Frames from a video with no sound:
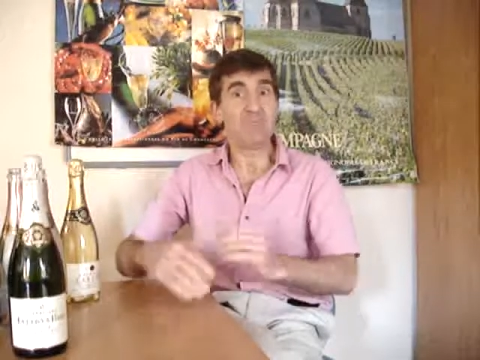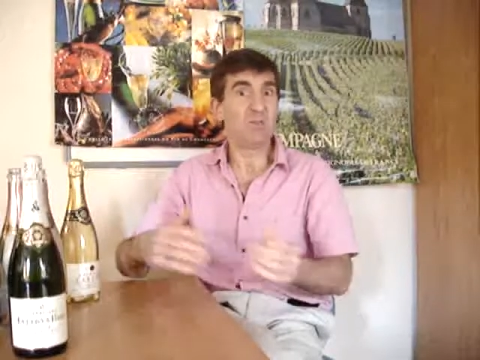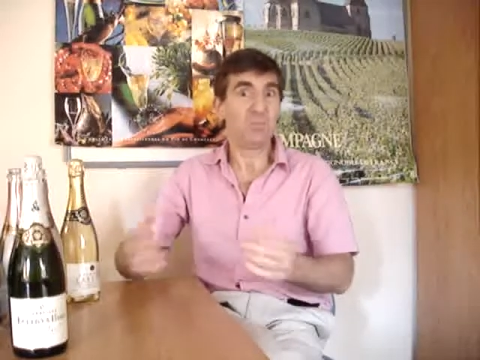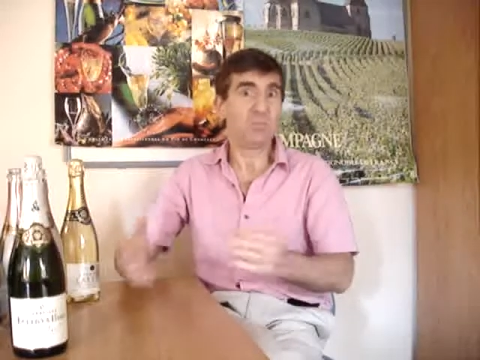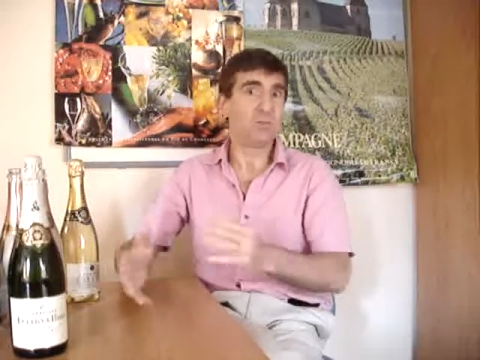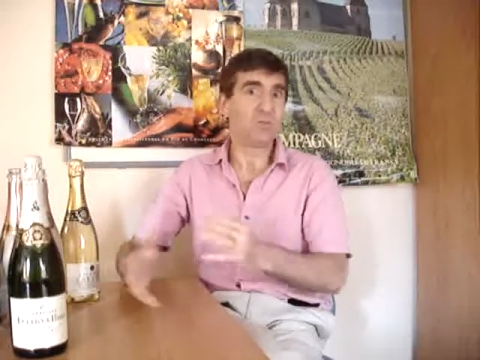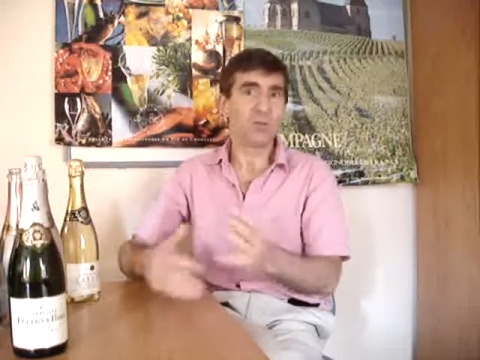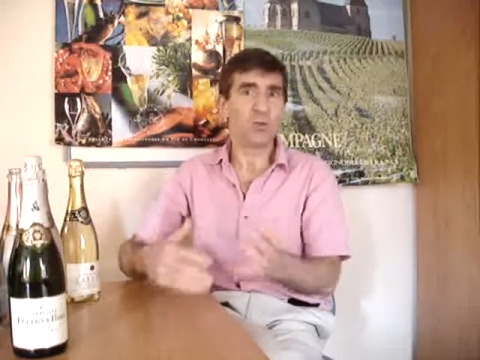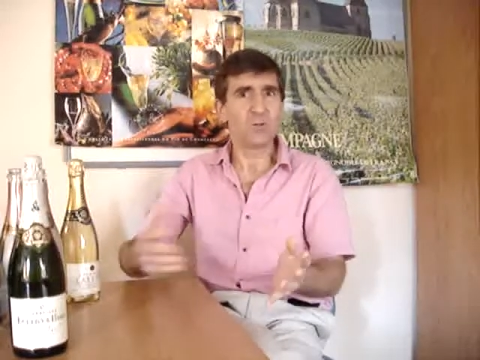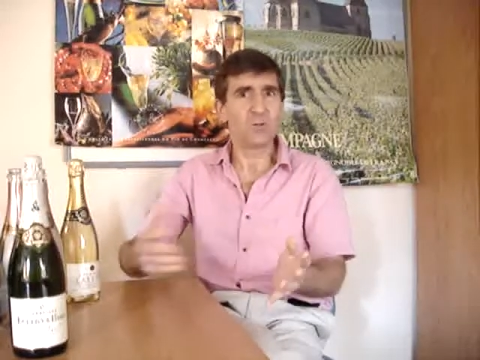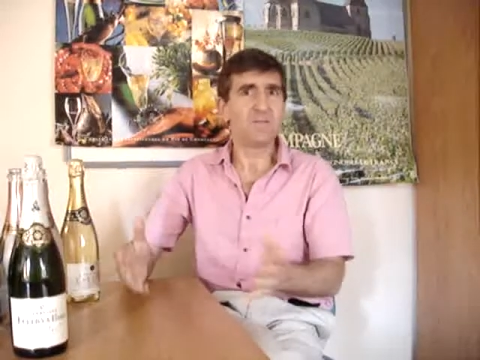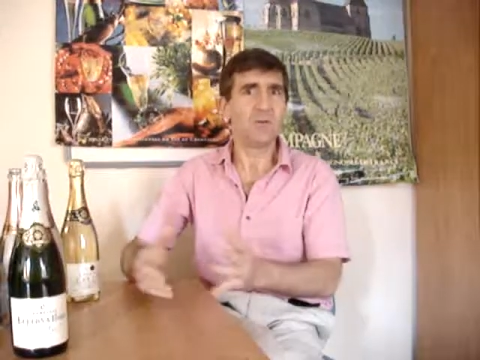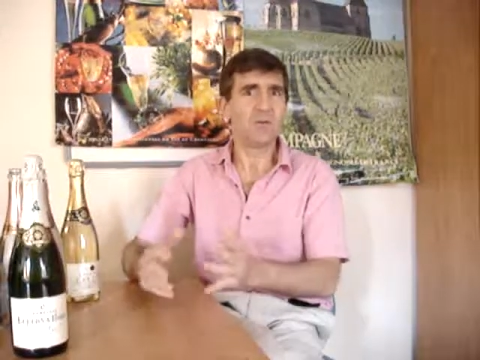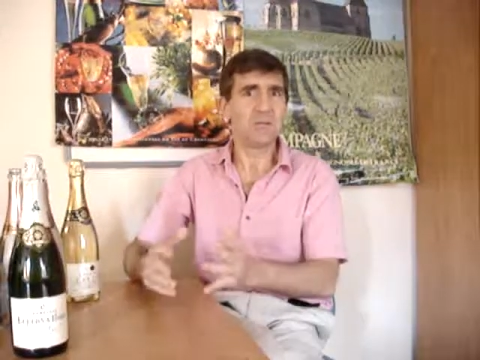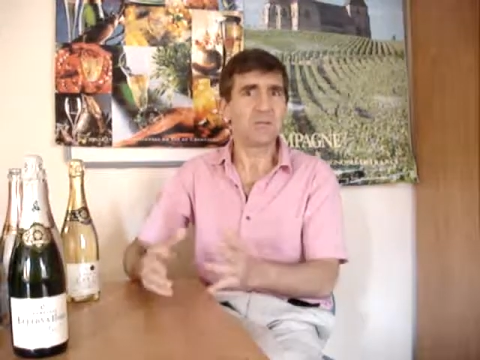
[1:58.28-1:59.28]
You're sort
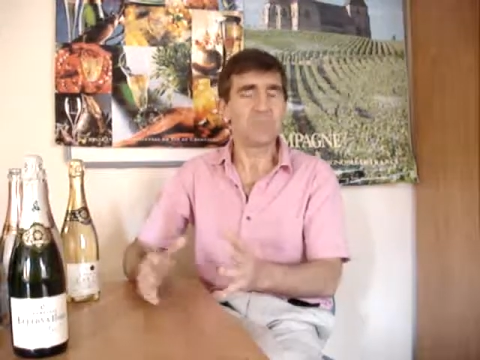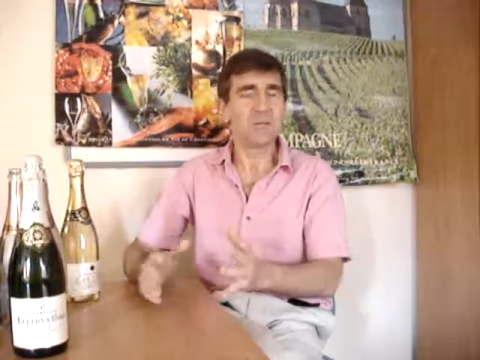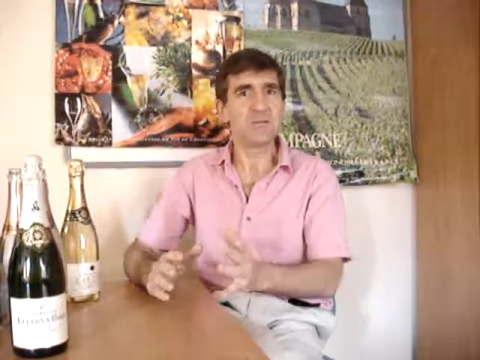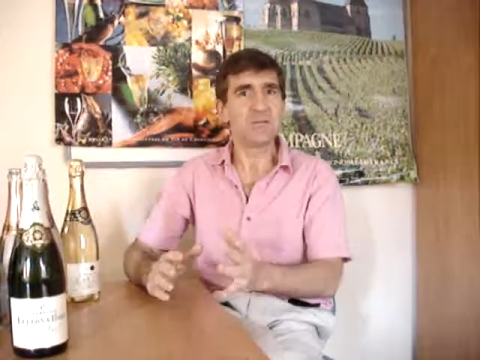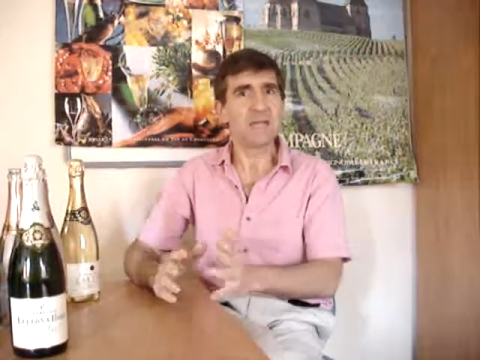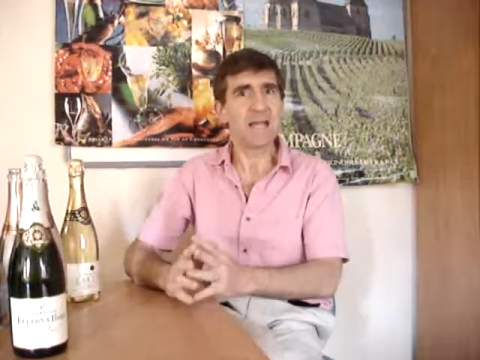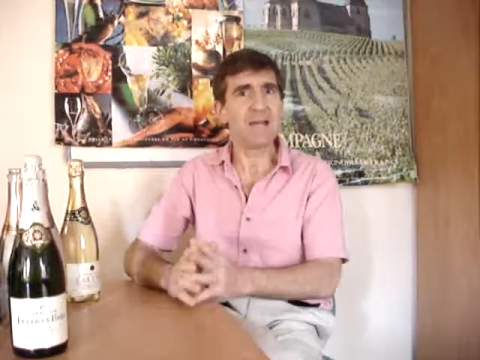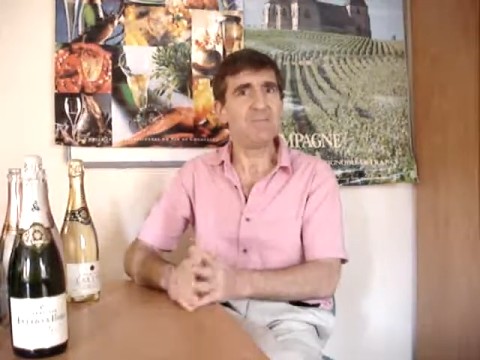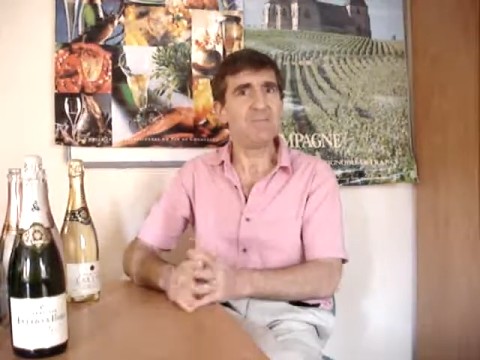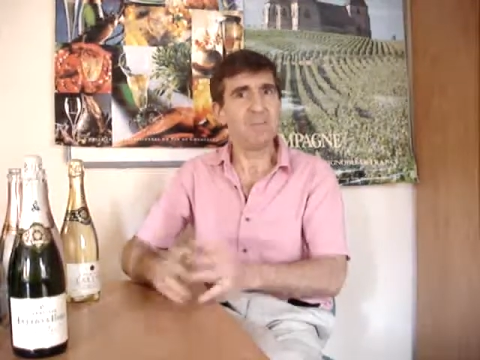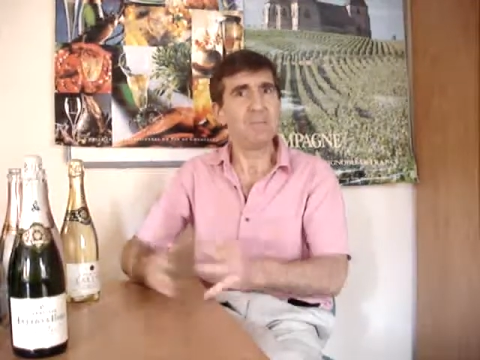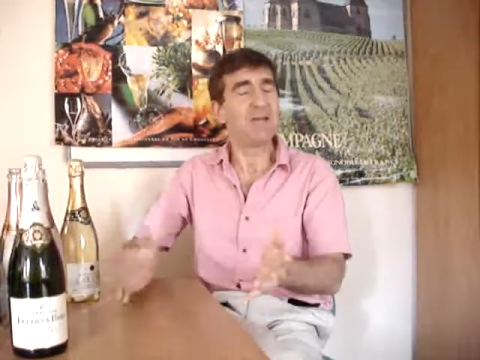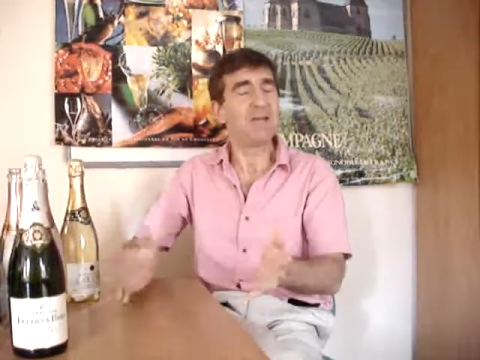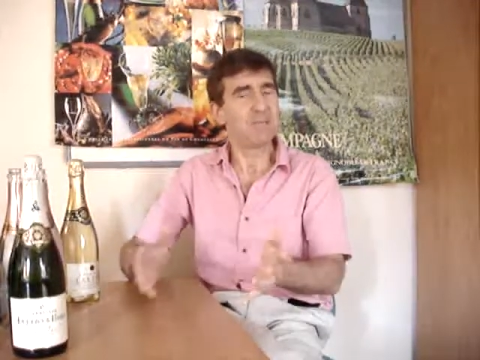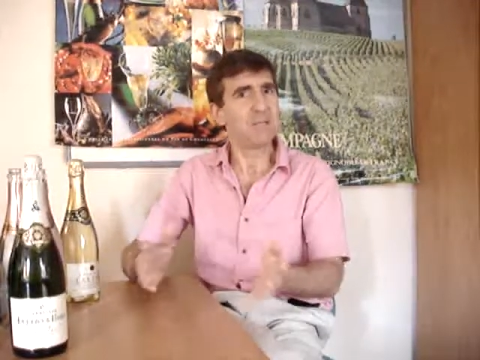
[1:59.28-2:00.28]
of not supposed to have them,
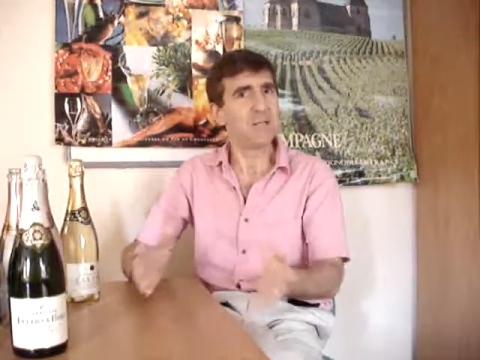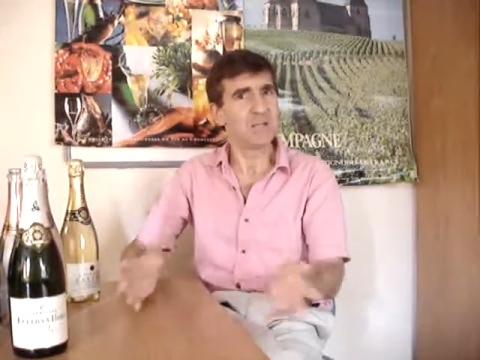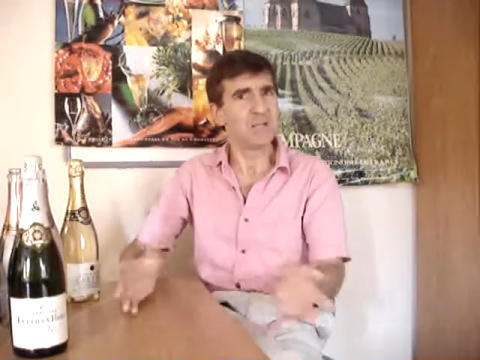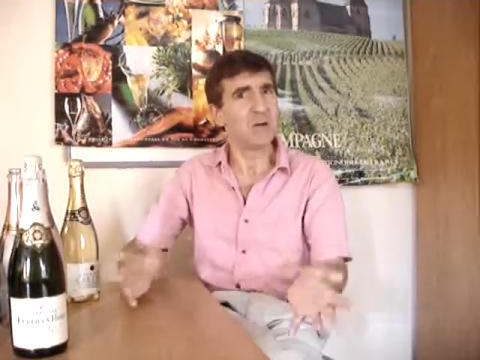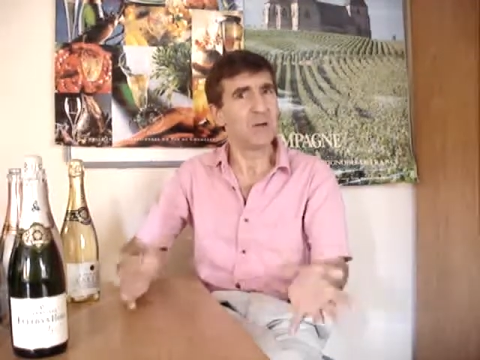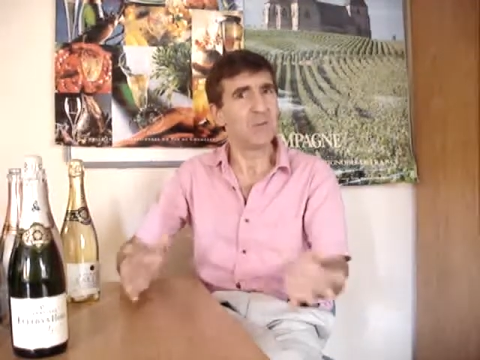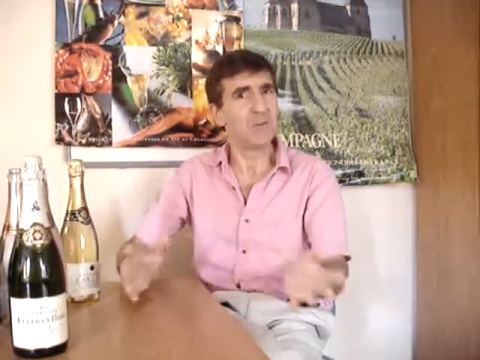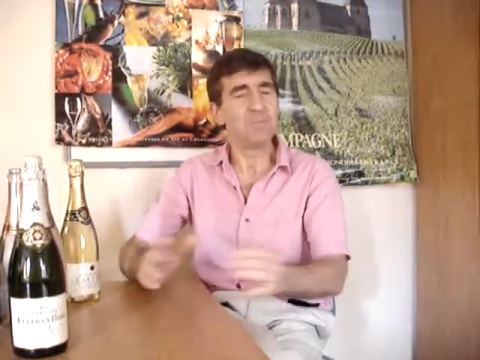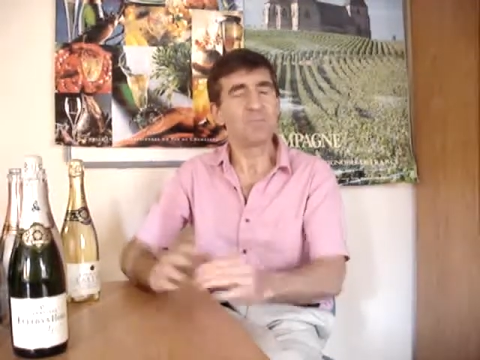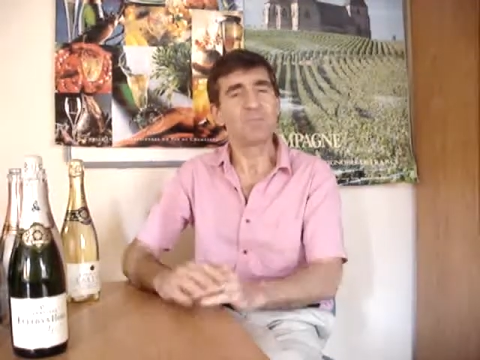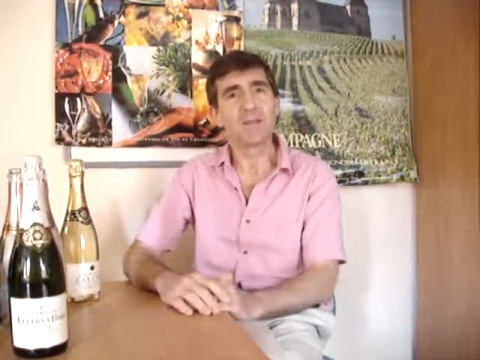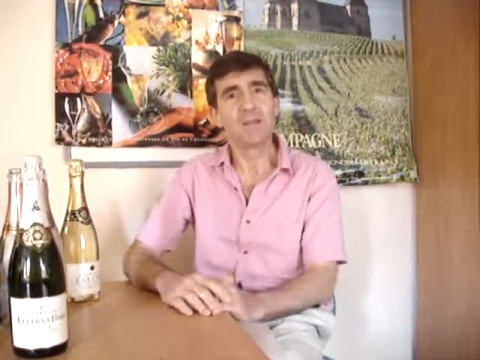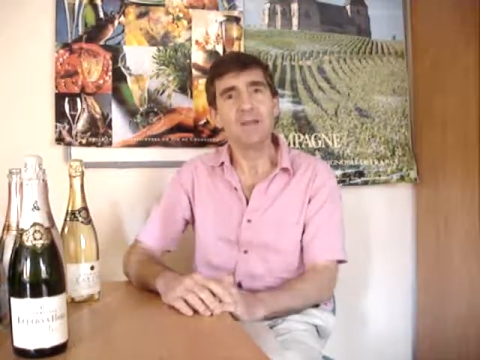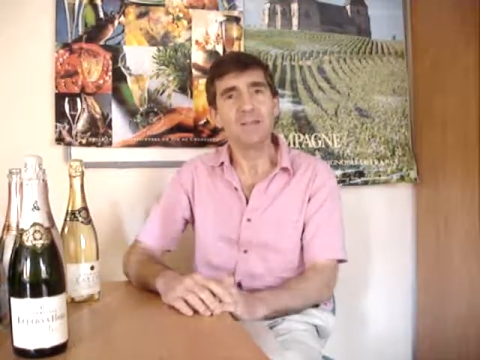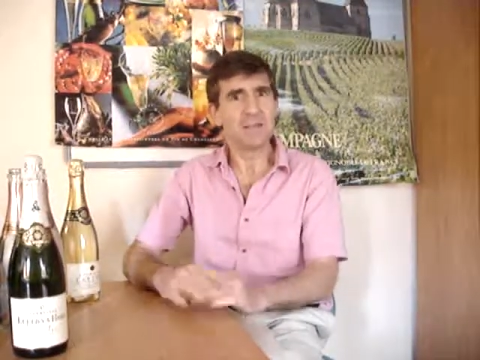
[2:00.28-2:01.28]
but everybody's got them,
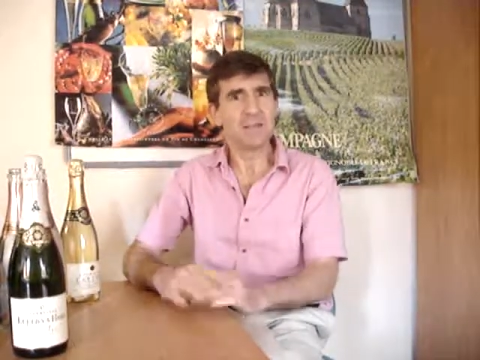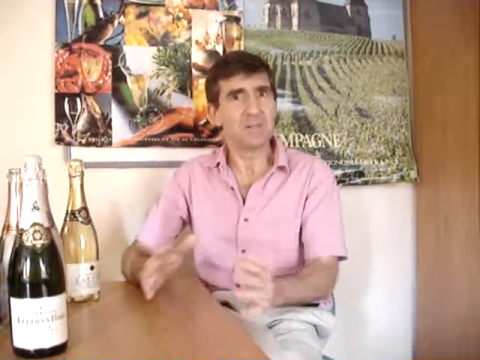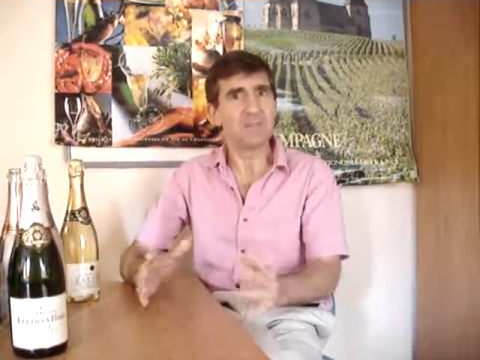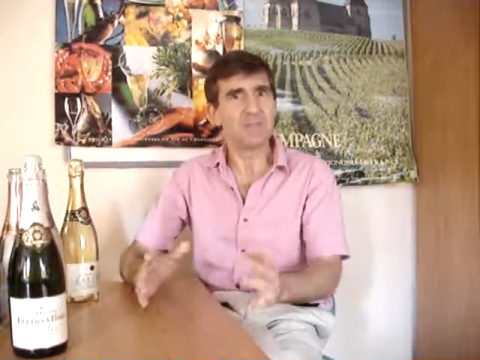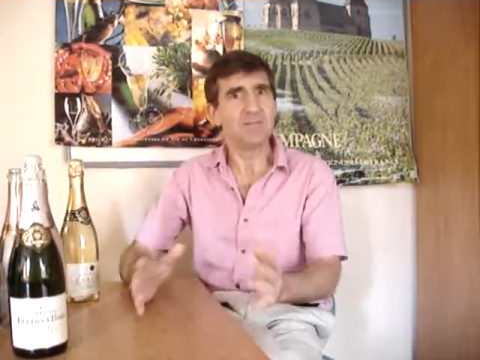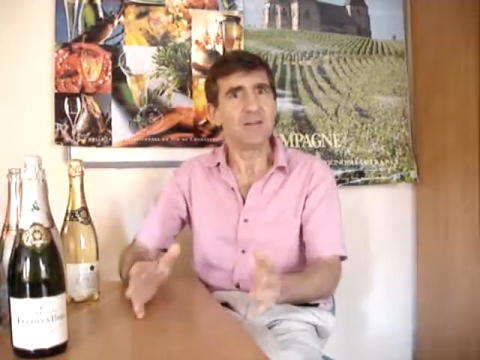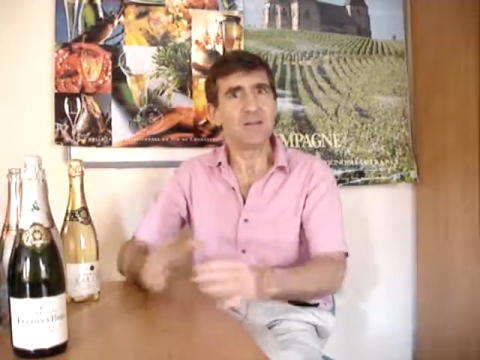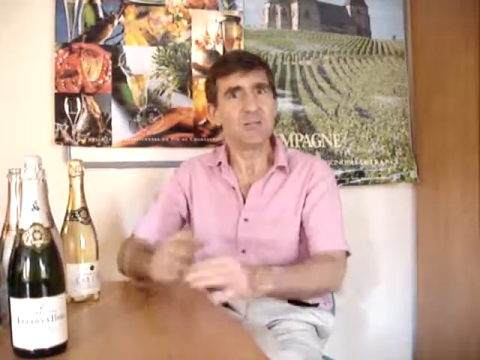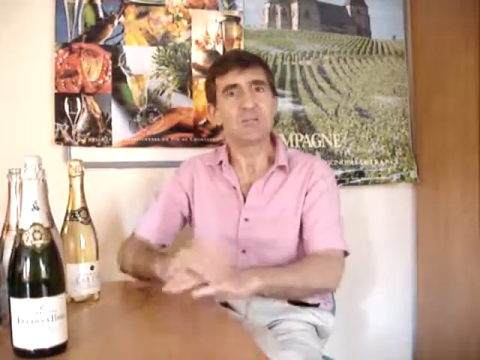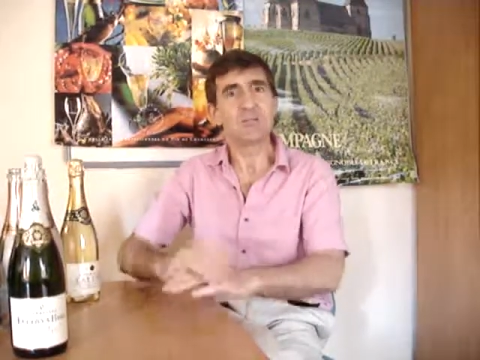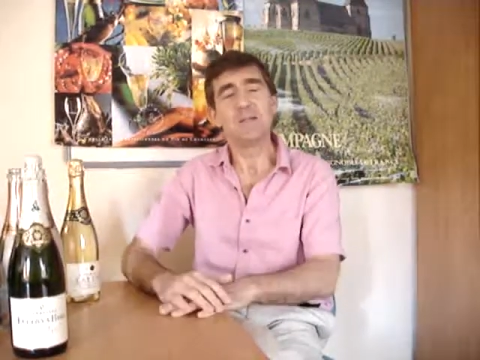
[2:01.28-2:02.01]
typically French.